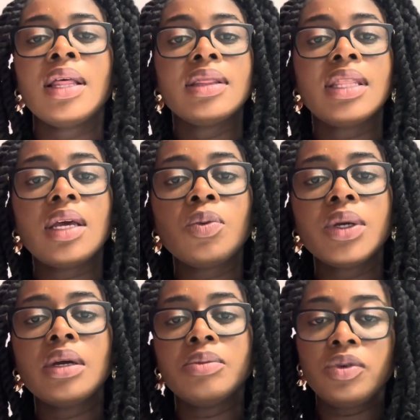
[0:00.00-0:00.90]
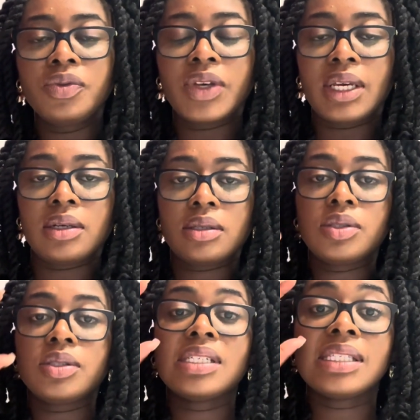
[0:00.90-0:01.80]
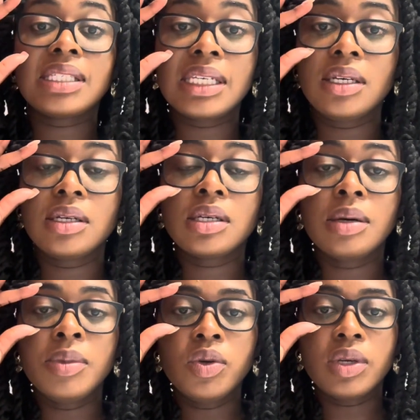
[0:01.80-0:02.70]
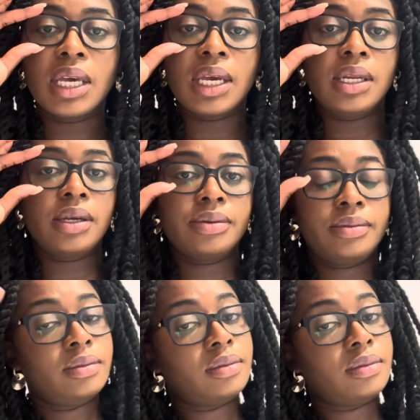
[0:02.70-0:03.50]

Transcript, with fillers: Then we are moving to C, communicating.